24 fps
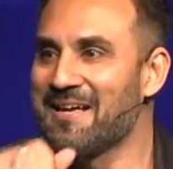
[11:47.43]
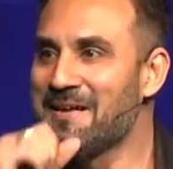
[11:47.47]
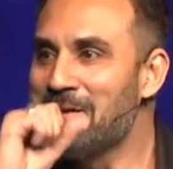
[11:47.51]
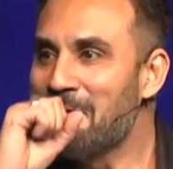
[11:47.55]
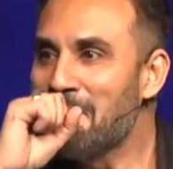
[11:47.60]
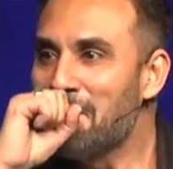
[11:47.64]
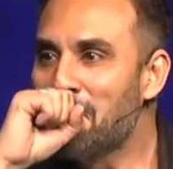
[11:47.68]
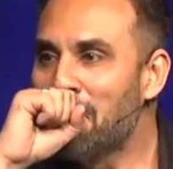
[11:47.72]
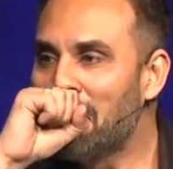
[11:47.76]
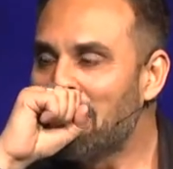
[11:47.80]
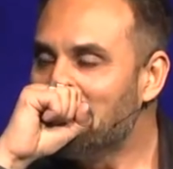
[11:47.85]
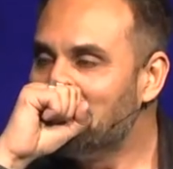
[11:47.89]

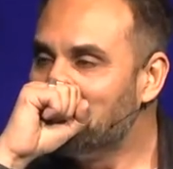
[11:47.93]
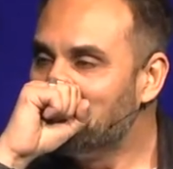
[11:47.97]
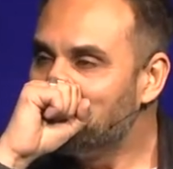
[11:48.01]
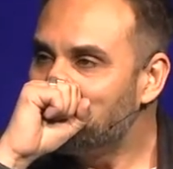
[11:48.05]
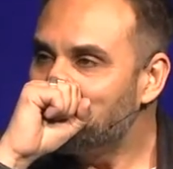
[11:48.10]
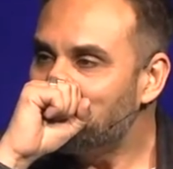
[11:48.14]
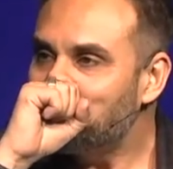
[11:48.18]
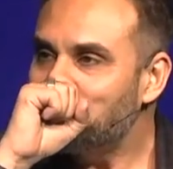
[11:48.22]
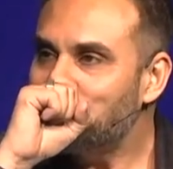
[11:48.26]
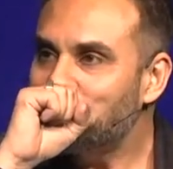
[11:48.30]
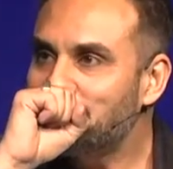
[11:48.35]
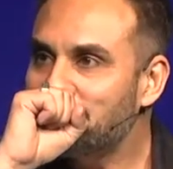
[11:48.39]
But,
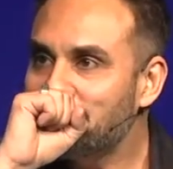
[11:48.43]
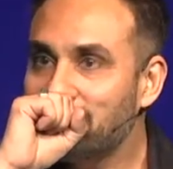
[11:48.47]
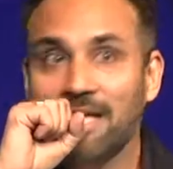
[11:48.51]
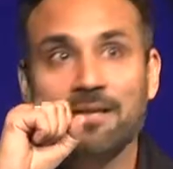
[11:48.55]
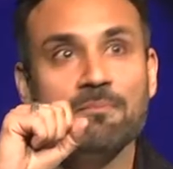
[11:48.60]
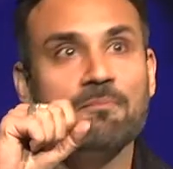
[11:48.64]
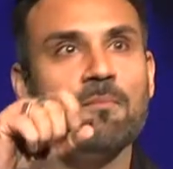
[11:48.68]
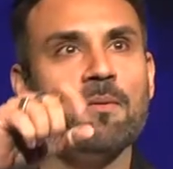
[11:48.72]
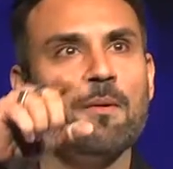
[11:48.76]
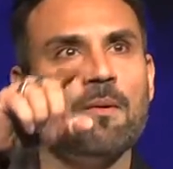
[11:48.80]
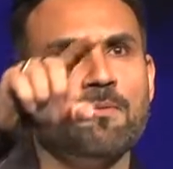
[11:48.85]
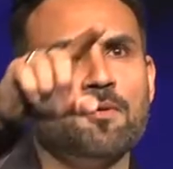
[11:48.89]

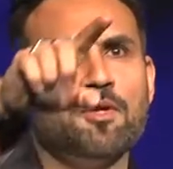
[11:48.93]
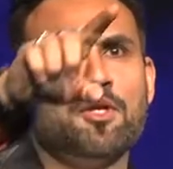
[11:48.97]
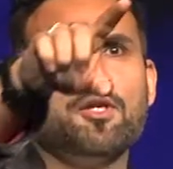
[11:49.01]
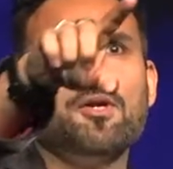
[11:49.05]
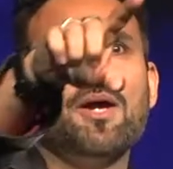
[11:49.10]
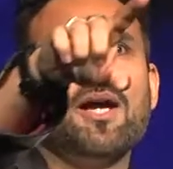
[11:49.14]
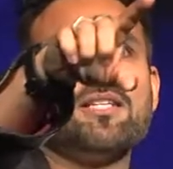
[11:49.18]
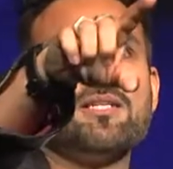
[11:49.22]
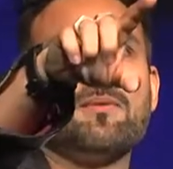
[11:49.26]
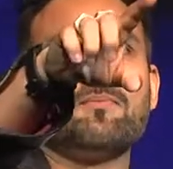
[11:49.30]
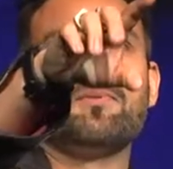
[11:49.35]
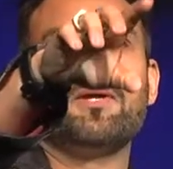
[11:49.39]
and you
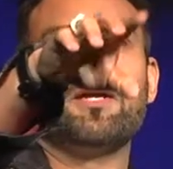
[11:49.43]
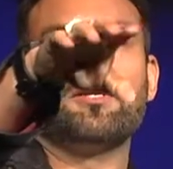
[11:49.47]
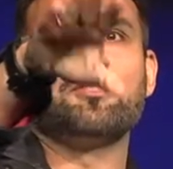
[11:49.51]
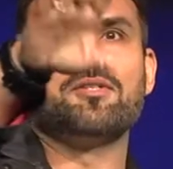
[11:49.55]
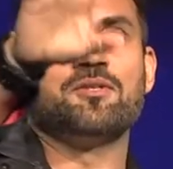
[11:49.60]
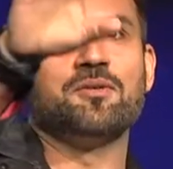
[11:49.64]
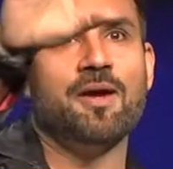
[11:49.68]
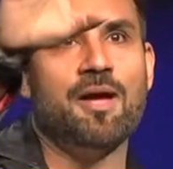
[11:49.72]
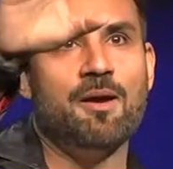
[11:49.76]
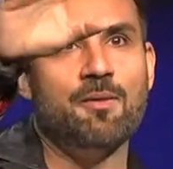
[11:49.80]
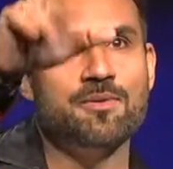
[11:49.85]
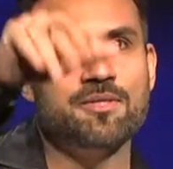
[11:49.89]
guys up there too,
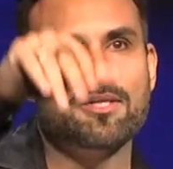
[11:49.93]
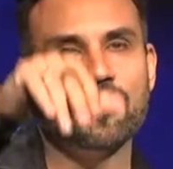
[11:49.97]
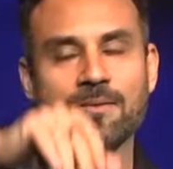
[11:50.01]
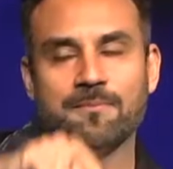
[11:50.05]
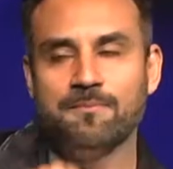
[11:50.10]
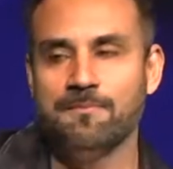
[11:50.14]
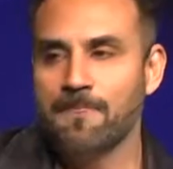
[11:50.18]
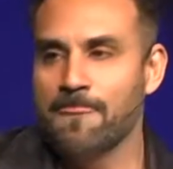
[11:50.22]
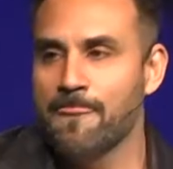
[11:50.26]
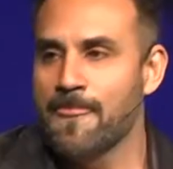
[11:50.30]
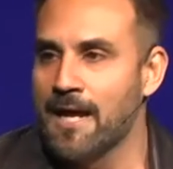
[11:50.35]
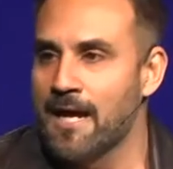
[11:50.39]
hey, what's
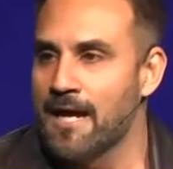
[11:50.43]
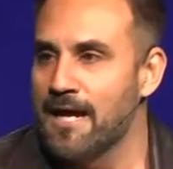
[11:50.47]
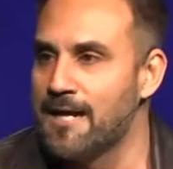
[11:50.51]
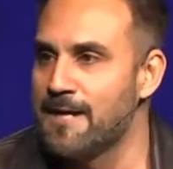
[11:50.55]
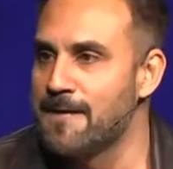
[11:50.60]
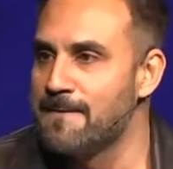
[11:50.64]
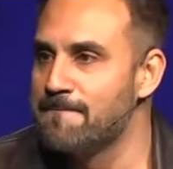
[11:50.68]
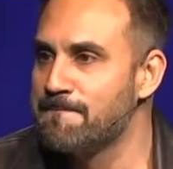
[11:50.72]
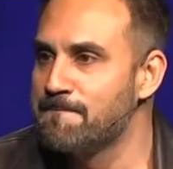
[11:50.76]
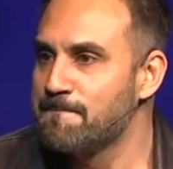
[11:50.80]
up?